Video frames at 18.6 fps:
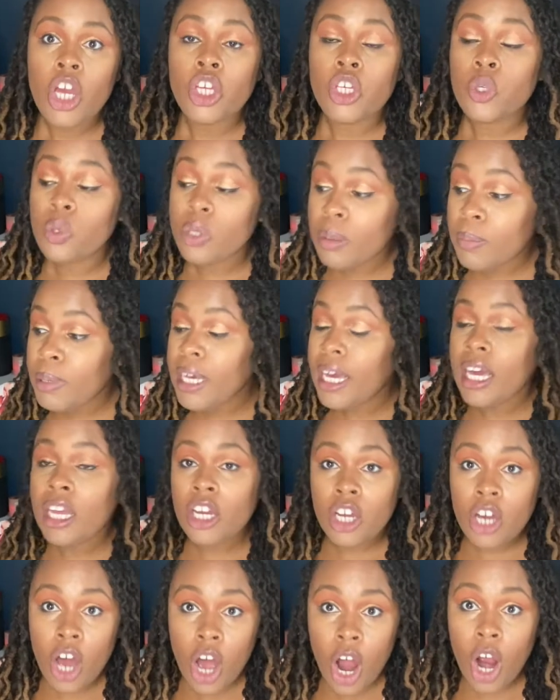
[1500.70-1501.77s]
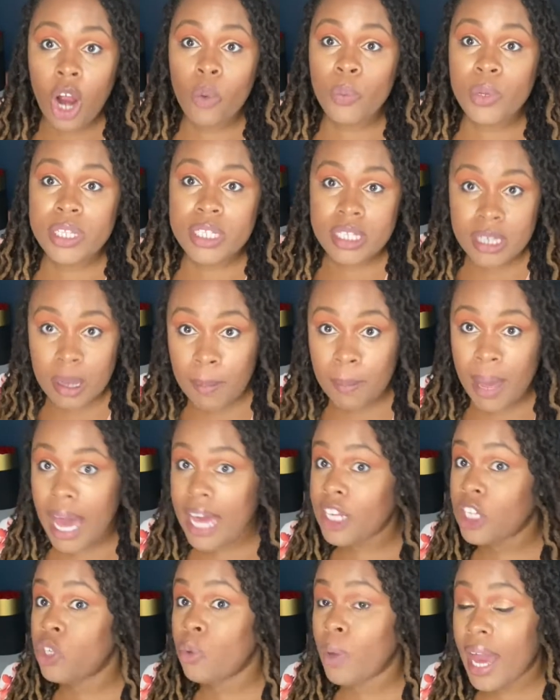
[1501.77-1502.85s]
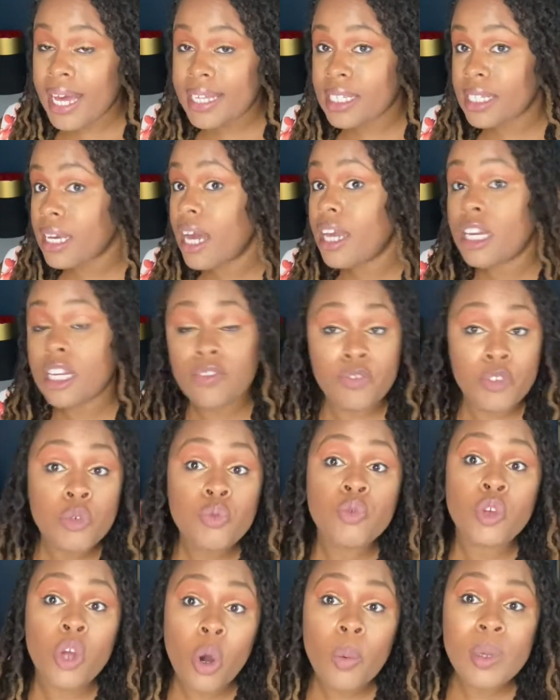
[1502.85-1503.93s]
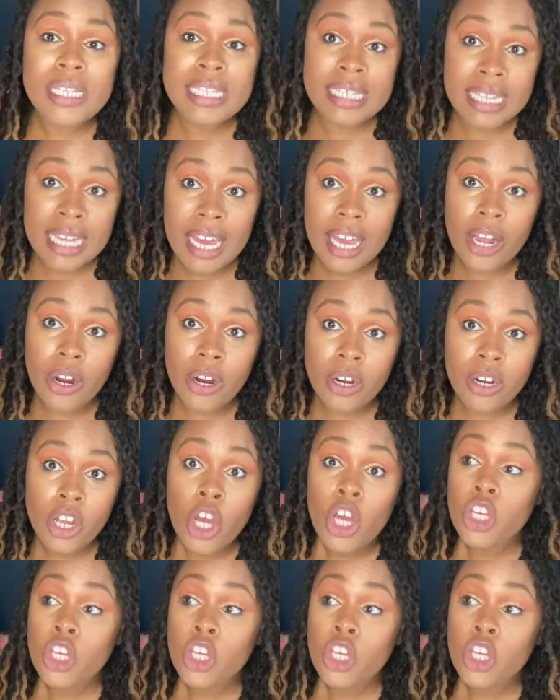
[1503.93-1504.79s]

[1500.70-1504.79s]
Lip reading: You can be in a car with somebody who has a gun, and if you know it's there,